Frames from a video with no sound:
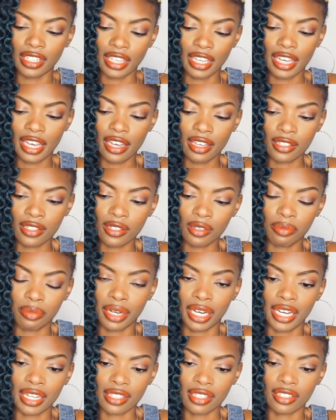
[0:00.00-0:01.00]
Yes.
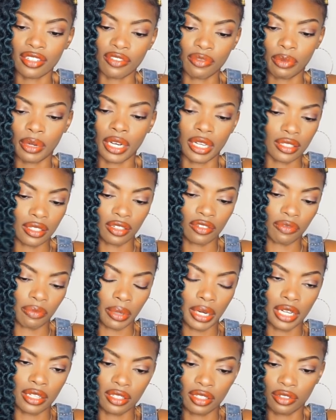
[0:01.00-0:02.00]
Positive, positive,
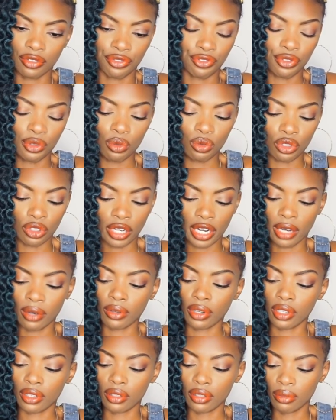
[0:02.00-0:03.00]
positive future
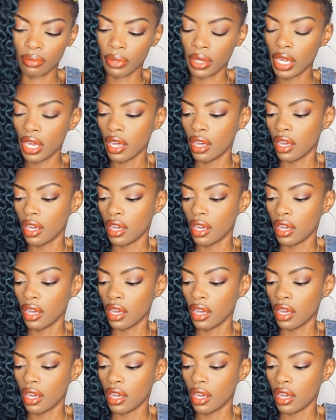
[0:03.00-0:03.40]
outcome.